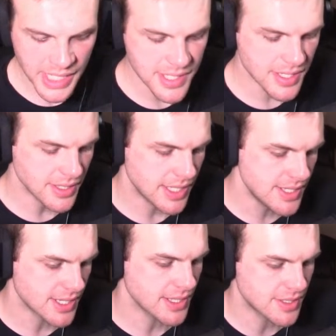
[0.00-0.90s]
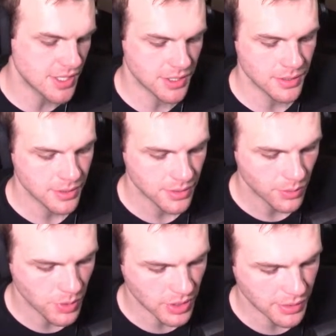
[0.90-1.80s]
He's in the tier
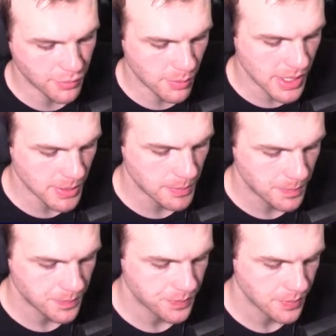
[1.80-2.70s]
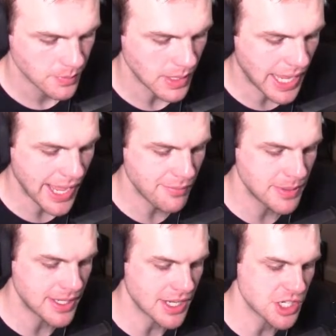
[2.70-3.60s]
with London for me. I have
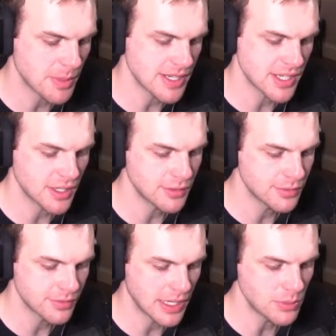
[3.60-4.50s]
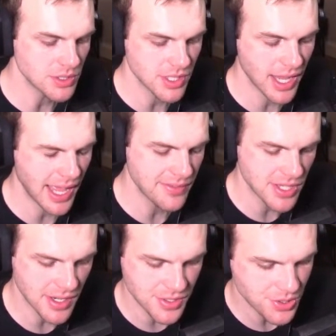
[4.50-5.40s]
been catching myself. I will say I have
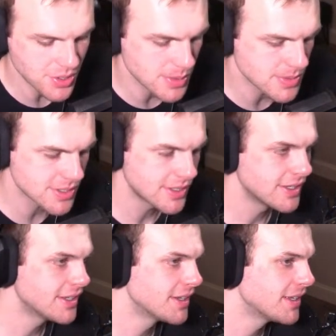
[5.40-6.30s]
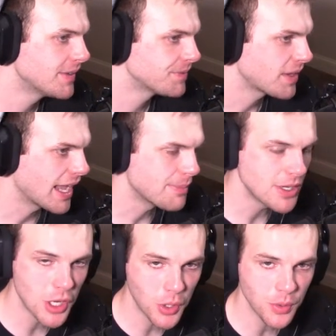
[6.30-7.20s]
said on streams. I have
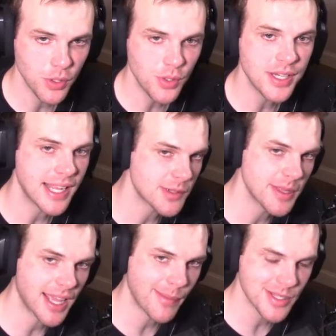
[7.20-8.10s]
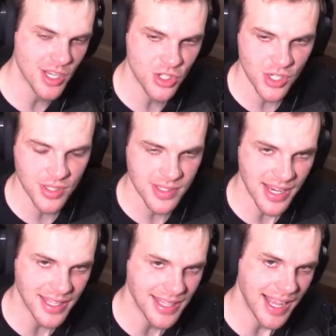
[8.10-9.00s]
been known. You can catch me in the comment section
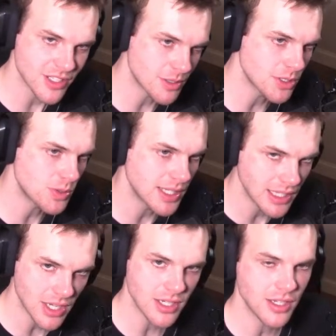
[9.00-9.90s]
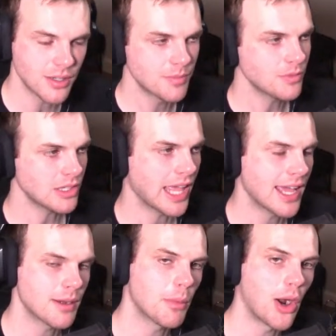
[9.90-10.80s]
saying the answer between London,
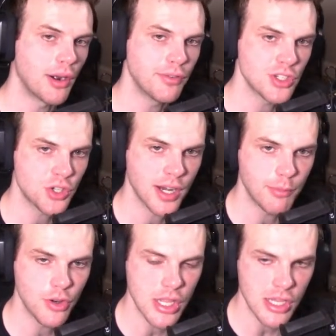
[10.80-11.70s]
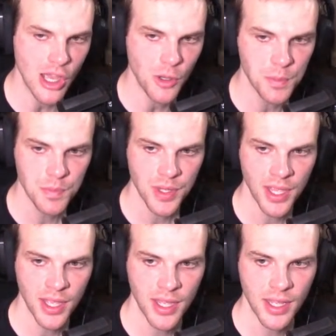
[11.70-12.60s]
Ladd, and Marv is trade up for Nico.
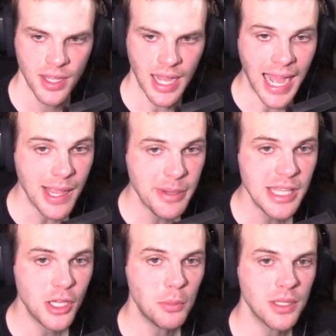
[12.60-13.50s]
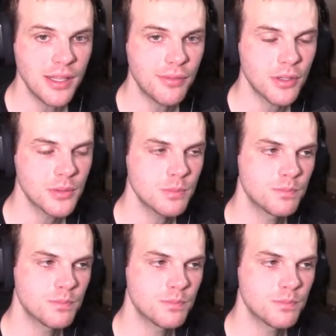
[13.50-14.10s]
I am a Nico believer.